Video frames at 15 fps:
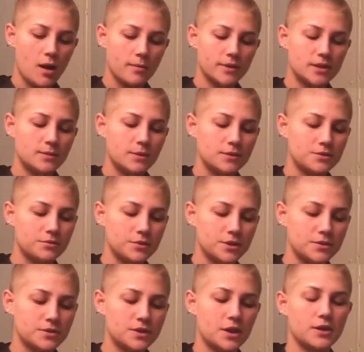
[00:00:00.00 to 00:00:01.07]
It's supposed to
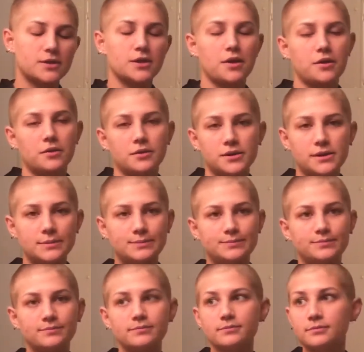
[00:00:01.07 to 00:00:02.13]
reduce dark circles.
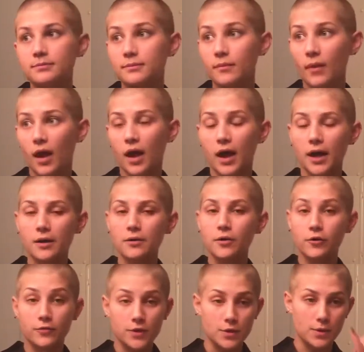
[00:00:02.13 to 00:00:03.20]
I don't
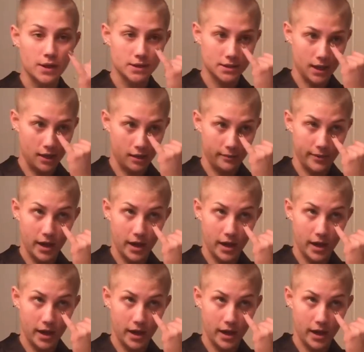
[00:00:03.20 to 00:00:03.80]
know if you can tell,